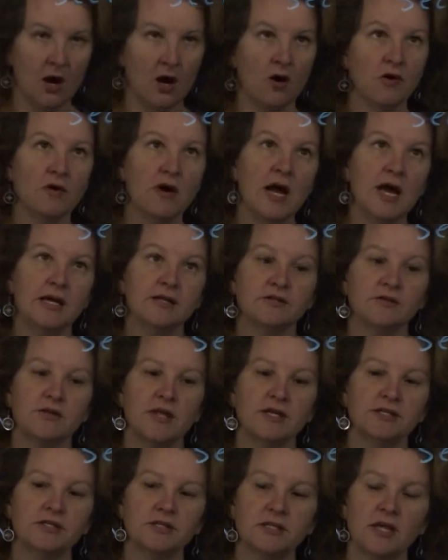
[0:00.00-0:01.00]
Okay, so
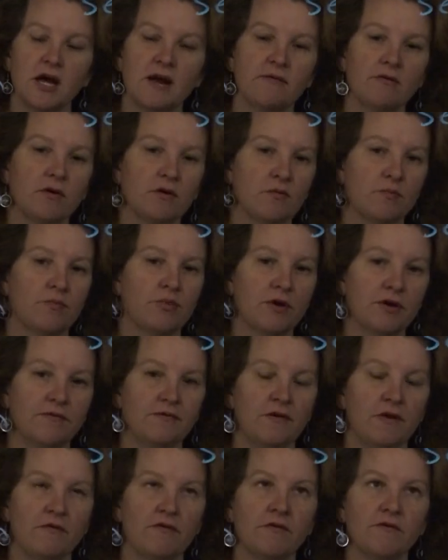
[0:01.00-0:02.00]
that's just kind of a brief
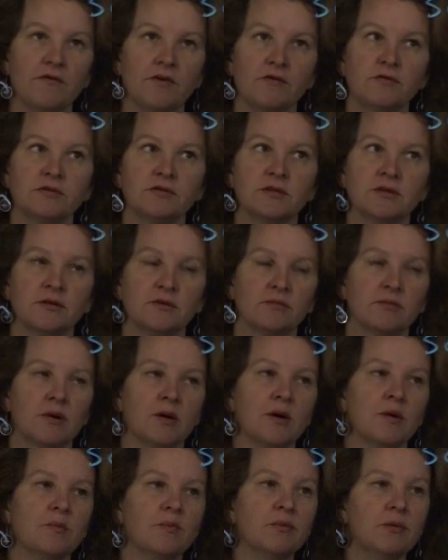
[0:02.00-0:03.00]
overview. It's a
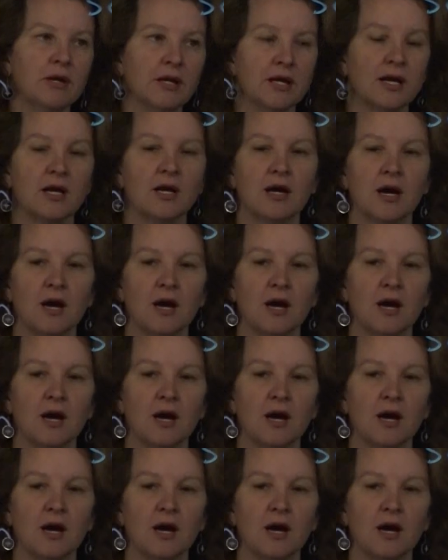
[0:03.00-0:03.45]
pretty